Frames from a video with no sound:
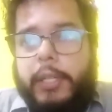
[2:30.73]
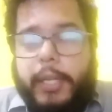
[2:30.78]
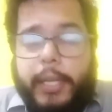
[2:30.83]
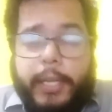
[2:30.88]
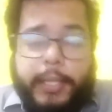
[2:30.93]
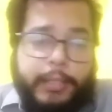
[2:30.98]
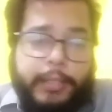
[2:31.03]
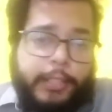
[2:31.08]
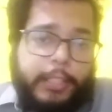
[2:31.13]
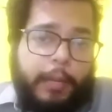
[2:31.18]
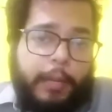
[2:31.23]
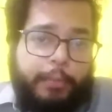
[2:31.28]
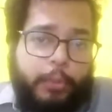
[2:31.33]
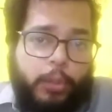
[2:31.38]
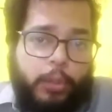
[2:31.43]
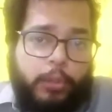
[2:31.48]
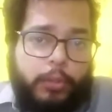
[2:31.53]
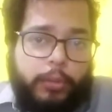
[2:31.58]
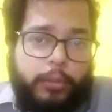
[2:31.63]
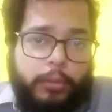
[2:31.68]
in
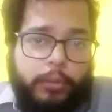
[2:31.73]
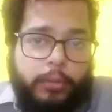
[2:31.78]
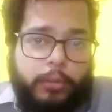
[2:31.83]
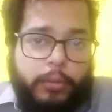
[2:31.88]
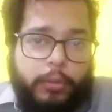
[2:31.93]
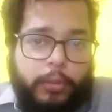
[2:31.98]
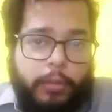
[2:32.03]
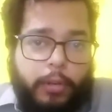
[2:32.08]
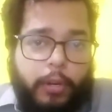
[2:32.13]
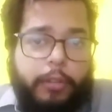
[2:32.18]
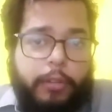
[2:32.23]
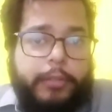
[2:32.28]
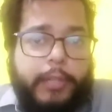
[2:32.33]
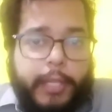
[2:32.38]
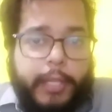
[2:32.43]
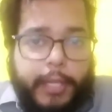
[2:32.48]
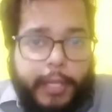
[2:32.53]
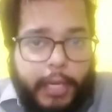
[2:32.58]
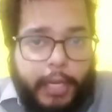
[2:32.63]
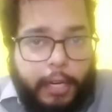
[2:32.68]
support of the
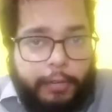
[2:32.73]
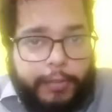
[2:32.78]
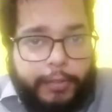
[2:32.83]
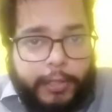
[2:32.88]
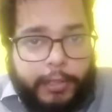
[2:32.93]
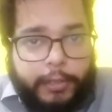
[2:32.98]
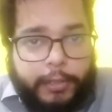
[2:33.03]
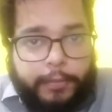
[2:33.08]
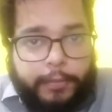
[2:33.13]
Khilafat